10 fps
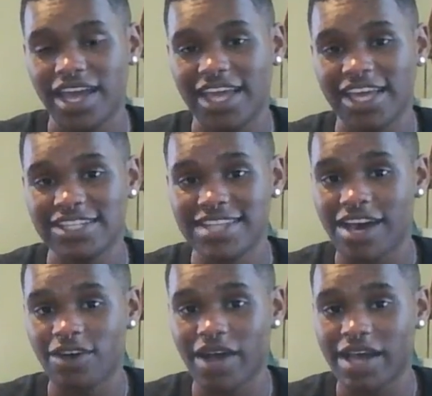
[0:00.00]
And
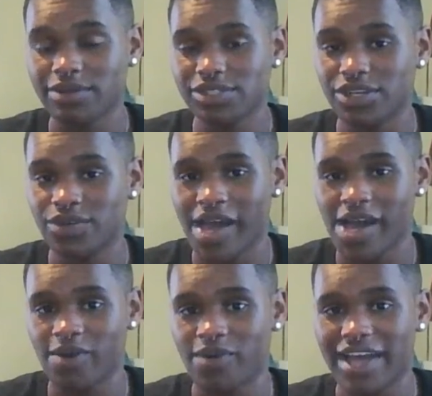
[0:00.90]
now I will show you
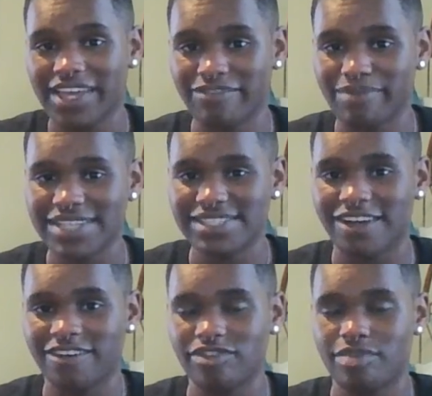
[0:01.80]
how I give
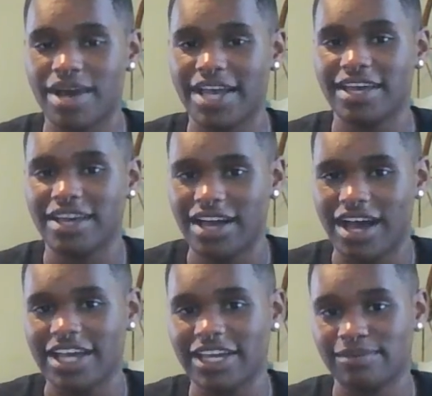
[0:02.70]
myself my
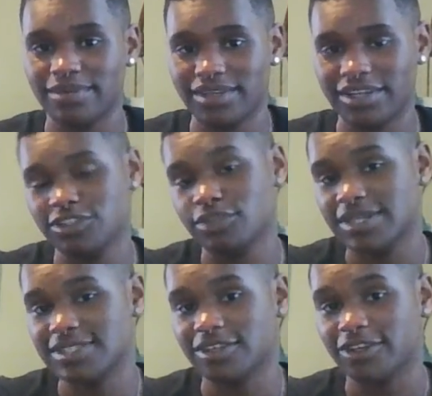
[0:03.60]
IM
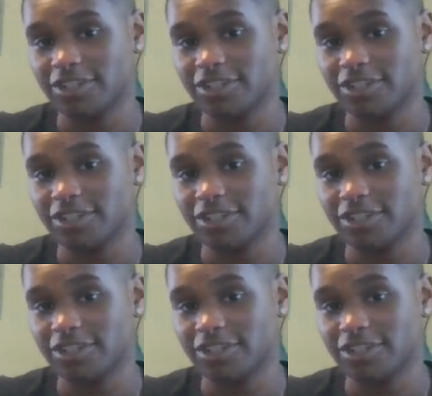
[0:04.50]
intramuscular